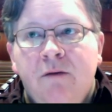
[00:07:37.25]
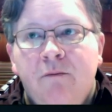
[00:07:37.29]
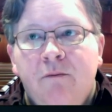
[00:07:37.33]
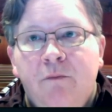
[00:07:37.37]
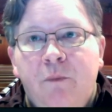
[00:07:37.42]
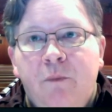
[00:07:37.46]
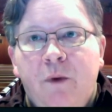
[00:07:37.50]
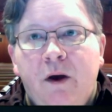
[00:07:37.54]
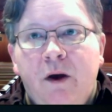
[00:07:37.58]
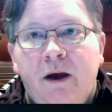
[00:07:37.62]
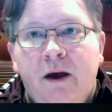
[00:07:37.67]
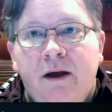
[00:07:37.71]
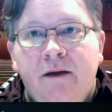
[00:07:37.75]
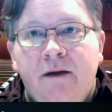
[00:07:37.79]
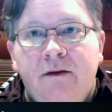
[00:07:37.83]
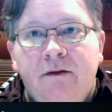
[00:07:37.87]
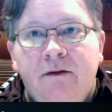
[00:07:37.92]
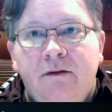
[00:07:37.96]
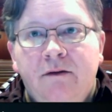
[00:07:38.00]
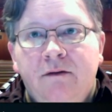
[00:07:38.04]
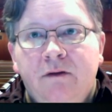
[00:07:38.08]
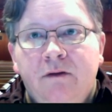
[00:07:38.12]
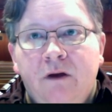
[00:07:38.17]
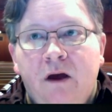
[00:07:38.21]
but
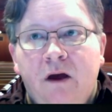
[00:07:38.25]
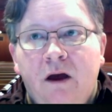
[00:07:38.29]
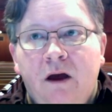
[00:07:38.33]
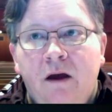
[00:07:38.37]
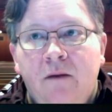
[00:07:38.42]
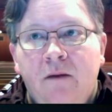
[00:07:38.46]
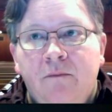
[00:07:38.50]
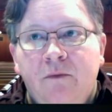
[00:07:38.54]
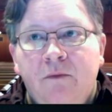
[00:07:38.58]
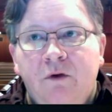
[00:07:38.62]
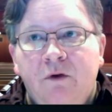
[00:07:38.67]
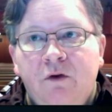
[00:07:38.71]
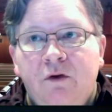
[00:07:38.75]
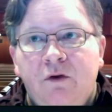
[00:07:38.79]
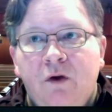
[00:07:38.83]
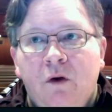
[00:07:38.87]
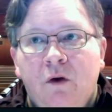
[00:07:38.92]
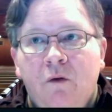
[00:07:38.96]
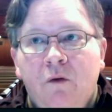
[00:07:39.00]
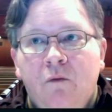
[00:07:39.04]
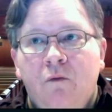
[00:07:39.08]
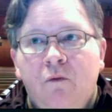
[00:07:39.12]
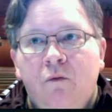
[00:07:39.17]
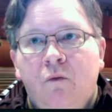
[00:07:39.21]
you
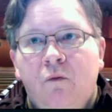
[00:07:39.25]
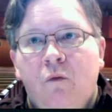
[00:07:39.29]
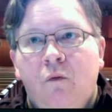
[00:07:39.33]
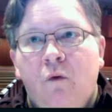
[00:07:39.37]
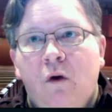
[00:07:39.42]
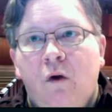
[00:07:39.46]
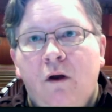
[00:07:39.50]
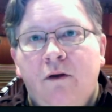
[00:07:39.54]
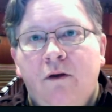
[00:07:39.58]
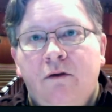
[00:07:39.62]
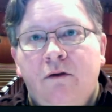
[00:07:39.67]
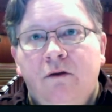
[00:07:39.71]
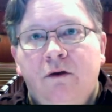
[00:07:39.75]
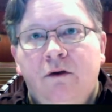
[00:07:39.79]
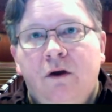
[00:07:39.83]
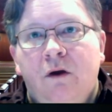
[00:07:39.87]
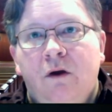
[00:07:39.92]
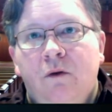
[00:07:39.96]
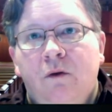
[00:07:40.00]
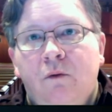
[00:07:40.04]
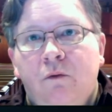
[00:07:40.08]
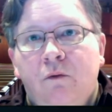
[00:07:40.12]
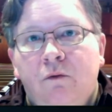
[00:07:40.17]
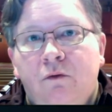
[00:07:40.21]
don't want to go